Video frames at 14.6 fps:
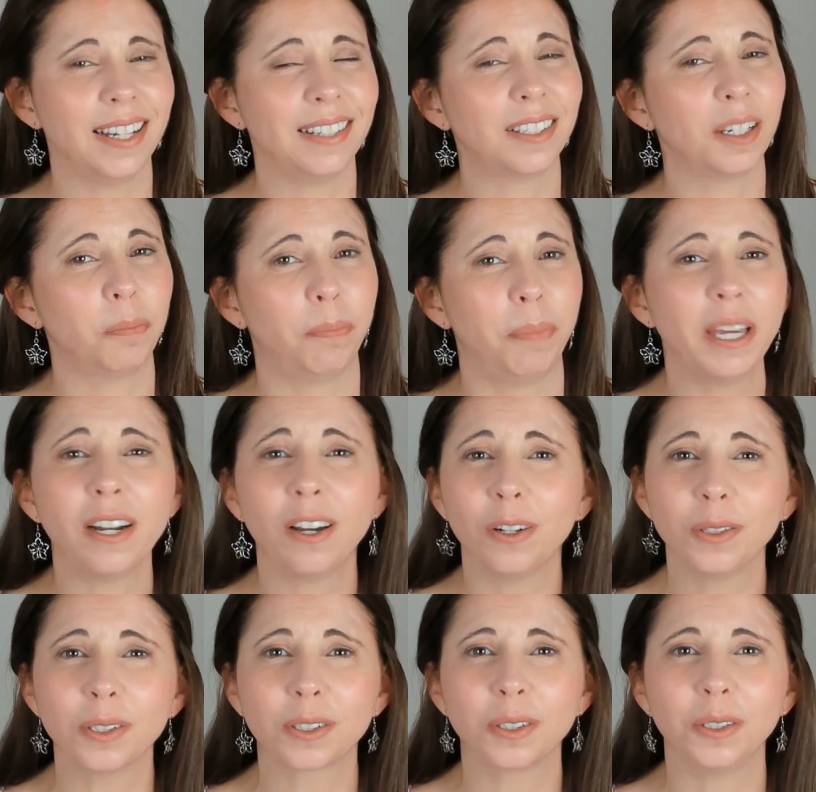it's a bit
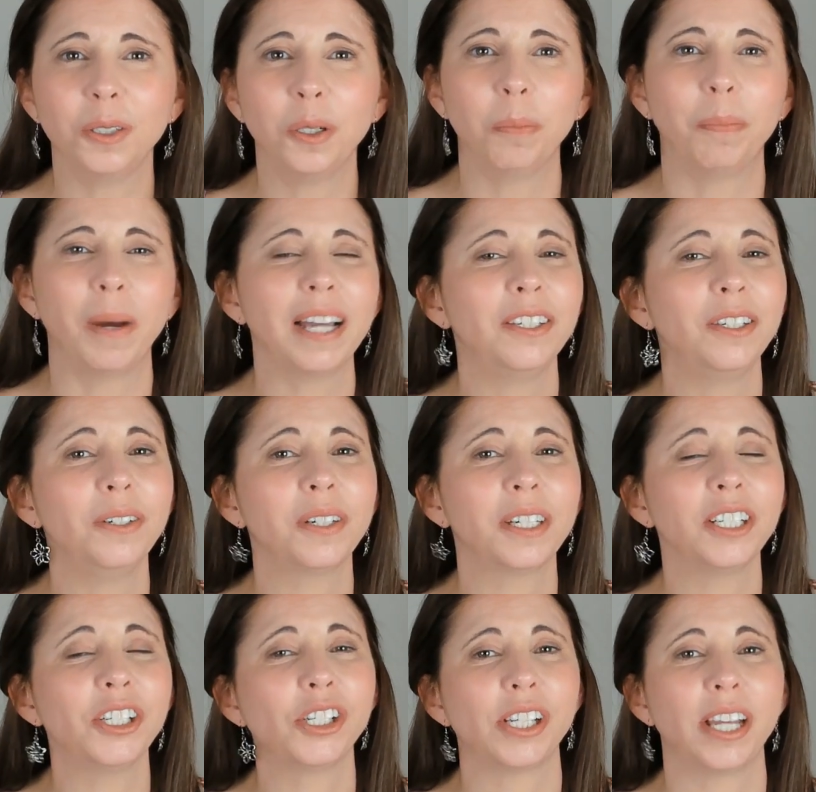old school, but you
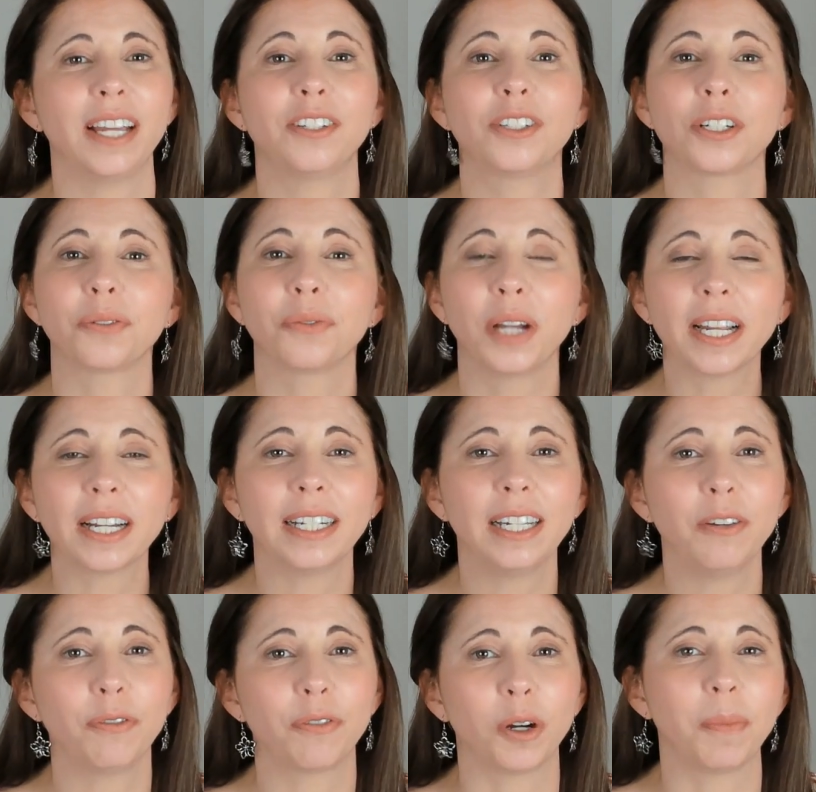can share
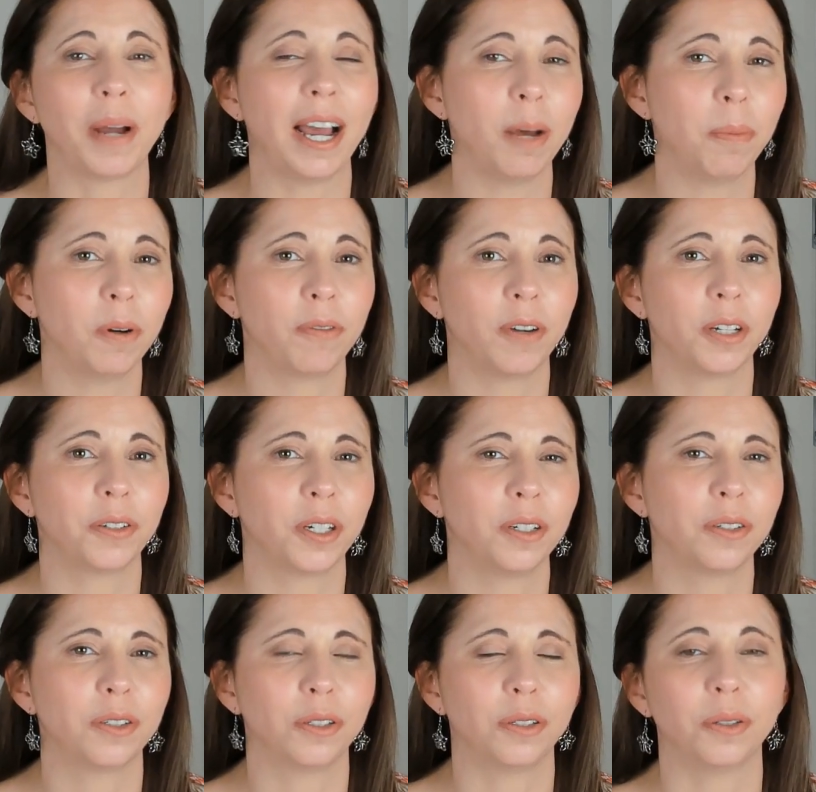directly from Apple
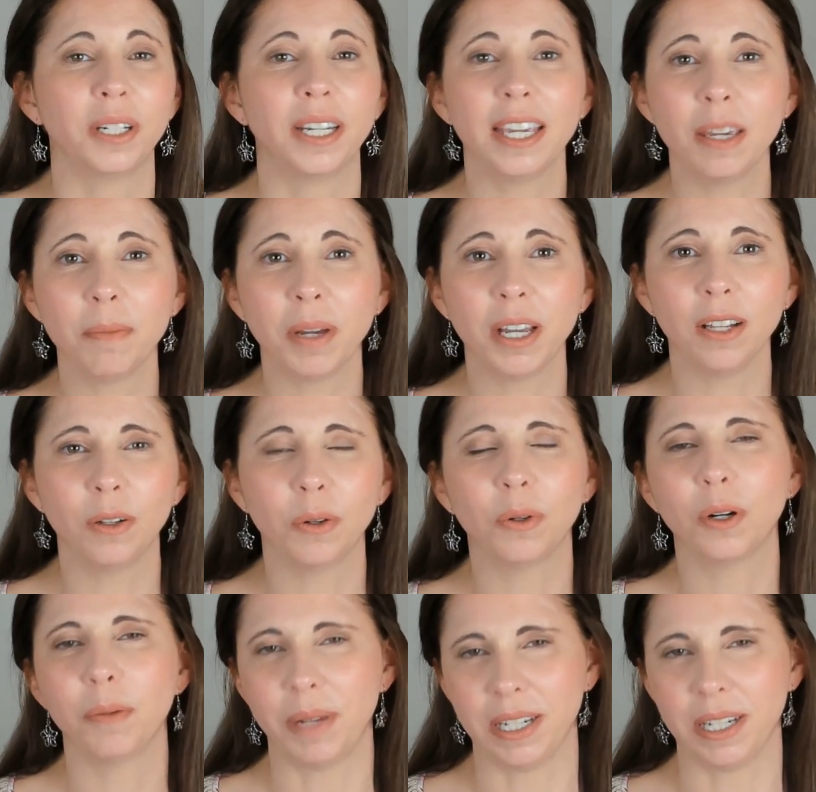Photos to an email or a